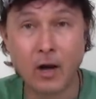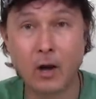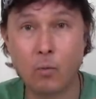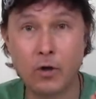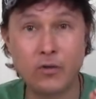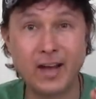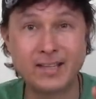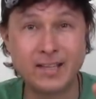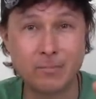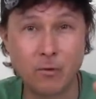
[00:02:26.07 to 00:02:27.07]
I want you
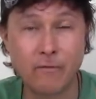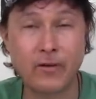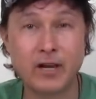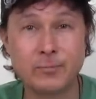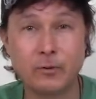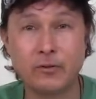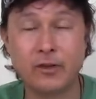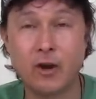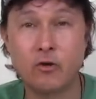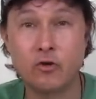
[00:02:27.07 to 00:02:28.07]
guys to eat more vegetables.
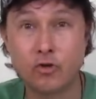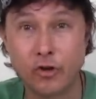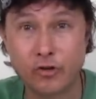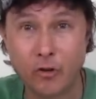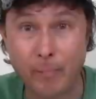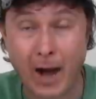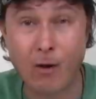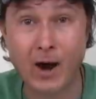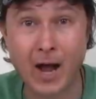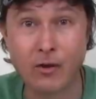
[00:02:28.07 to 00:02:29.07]
They are nutritional
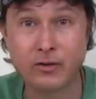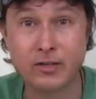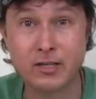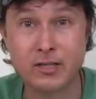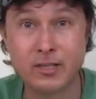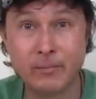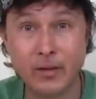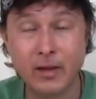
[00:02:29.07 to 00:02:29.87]
powerhouses,